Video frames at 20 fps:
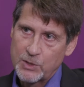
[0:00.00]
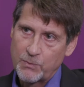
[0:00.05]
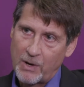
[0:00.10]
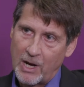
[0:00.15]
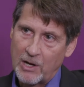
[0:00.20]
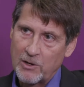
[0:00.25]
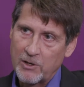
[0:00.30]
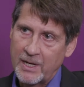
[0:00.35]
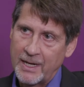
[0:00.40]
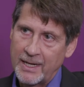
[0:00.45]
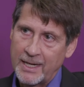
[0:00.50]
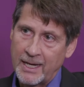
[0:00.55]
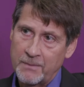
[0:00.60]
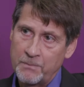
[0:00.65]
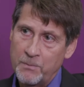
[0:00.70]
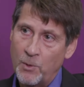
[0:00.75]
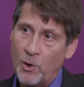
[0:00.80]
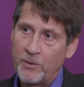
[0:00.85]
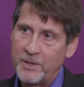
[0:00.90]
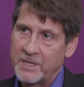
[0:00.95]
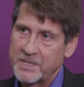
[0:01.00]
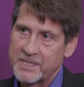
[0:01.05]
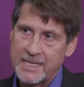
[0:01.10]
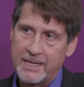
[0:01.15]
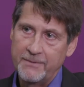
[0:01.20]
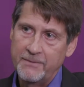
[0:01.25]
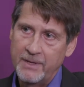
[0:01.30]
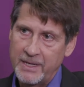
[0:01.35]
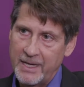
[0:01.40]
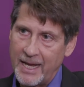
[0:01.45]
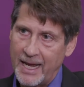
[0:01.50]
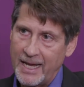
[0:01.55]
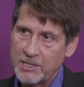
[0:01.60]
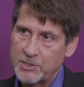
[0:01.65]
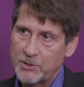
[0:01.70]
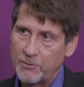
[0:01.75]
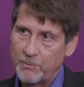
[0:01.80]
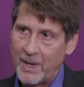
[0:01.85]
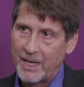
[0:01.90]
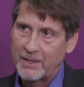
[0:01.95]
So we are looking at more than 7
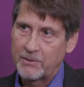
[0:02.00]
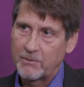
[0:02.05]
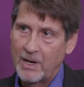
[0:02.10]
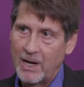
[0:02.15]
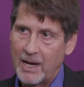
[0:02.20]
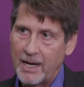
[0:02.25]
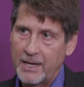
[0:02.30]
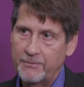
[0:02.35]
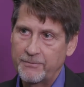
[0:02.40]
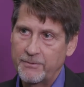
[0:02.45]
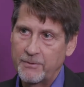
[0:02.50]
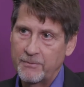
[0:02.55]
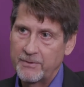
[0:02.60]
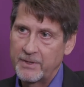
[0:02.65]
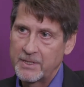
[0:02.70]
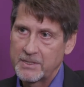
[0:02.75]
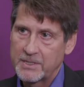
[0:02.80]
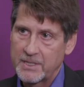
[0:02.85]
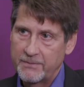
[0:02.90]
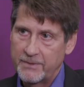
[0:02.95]
days of battery life of this